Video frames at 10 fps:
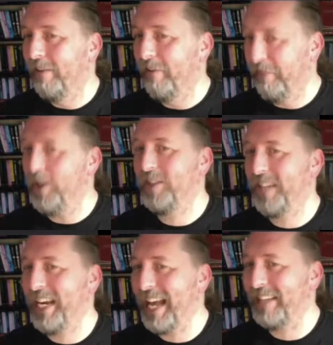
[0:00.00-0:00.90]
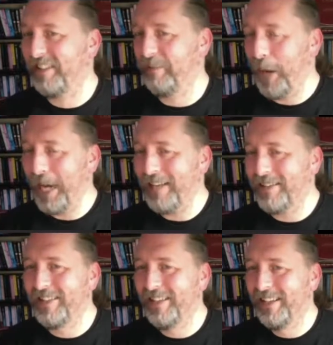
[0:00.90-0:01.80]
13
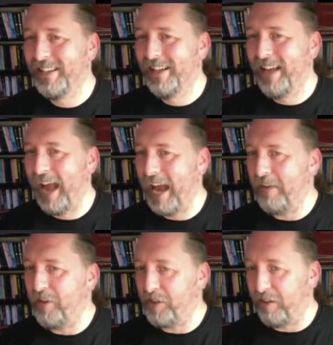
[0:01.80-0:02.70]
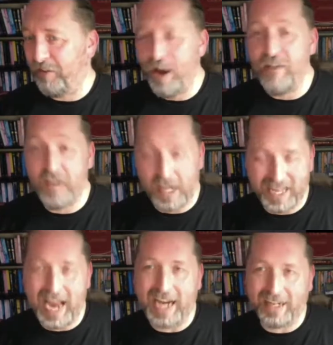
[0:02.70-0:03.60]
Assamites, and if you survive an
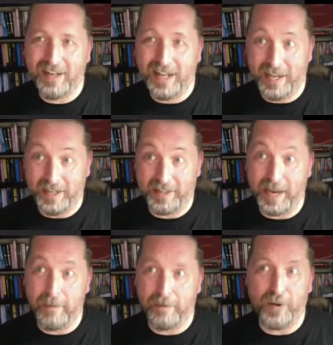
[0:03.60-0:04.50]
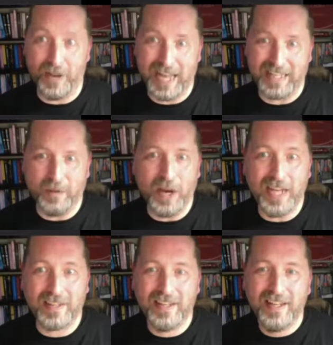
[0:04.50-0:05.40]
attempt by
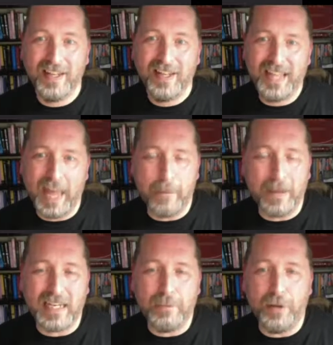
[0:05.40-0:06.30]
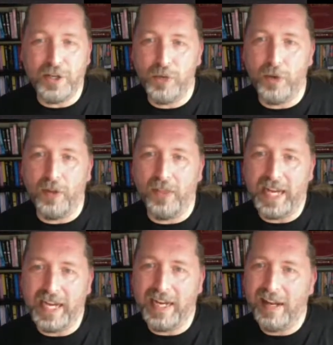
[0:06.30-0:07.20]
Assamites, that basically puts you on
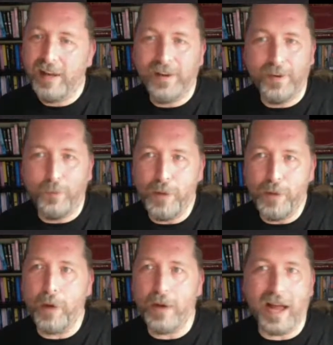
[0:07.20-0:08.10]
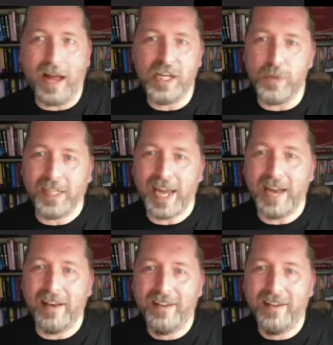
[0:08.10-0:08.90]
the "we won't hunt you again."